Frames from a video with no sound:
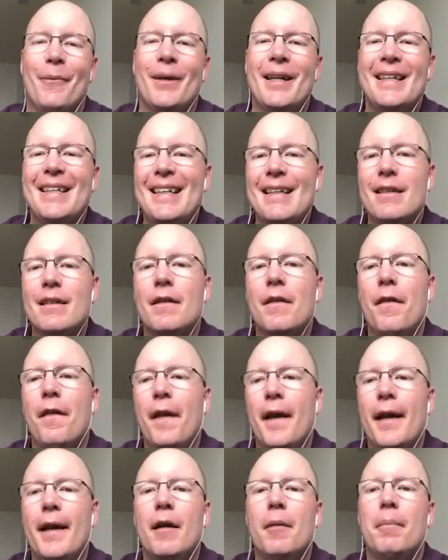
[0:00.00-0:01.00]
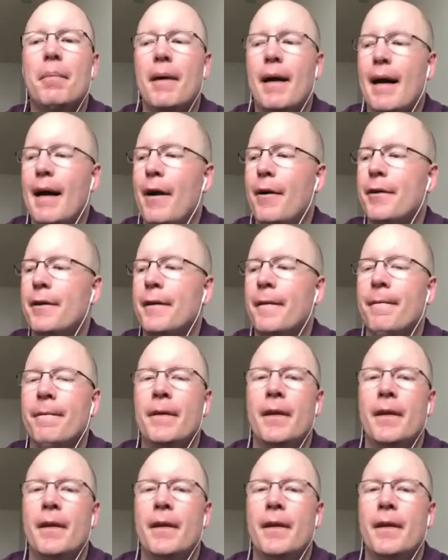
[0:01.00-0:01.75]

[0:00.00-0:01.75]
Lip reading: We didn't think about,